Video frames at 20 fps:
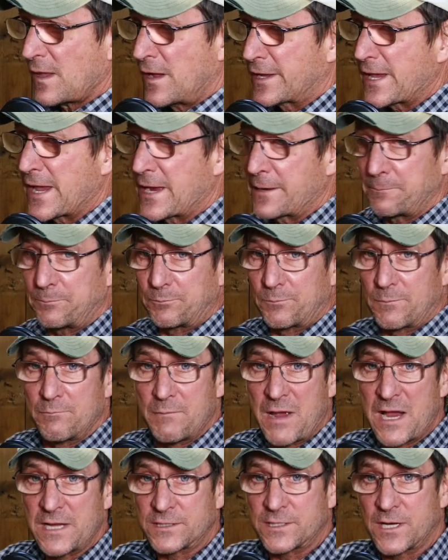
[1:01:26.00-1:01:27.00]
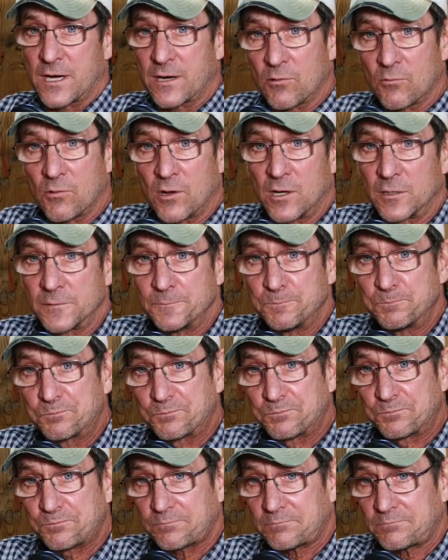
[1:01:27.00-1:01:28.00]
Again, Matt Steigerwald,
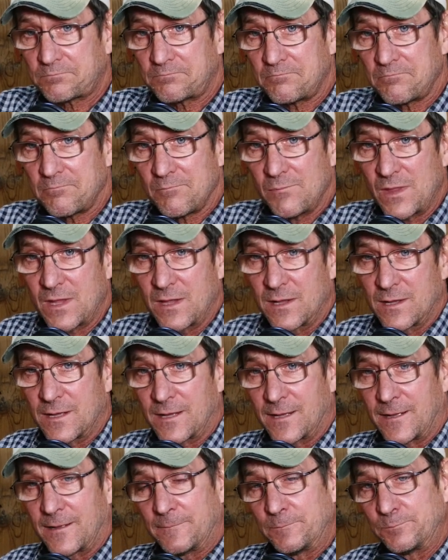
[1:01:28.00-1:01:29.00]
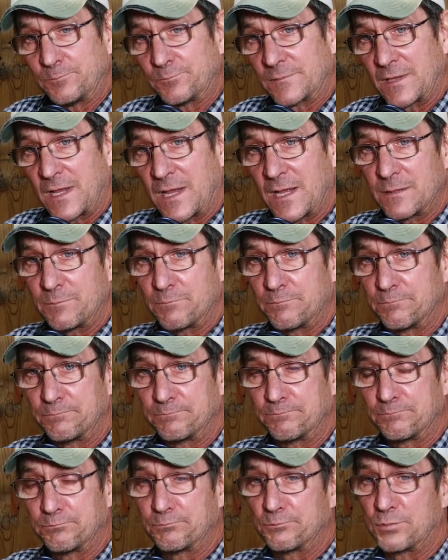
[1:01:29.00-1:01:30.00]
uh, head
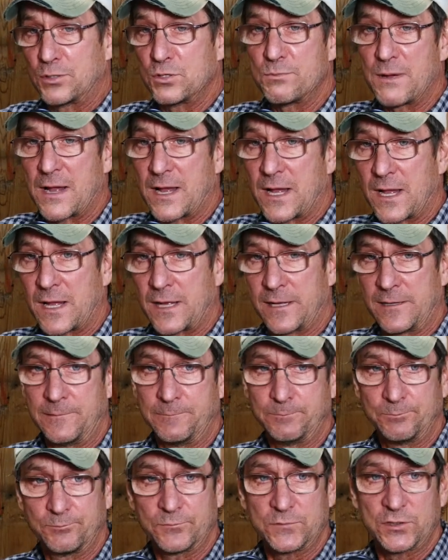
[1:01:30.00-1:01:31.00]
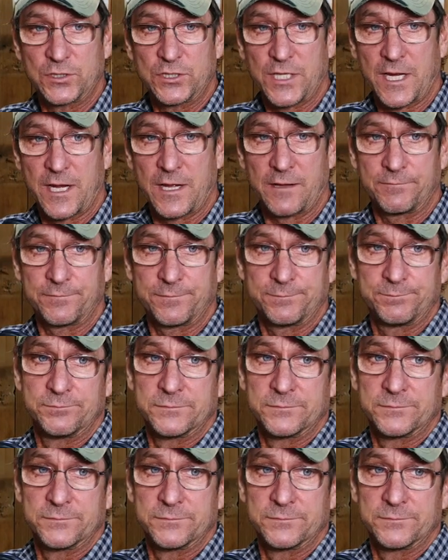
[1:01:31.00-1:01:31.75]
poobah, chef,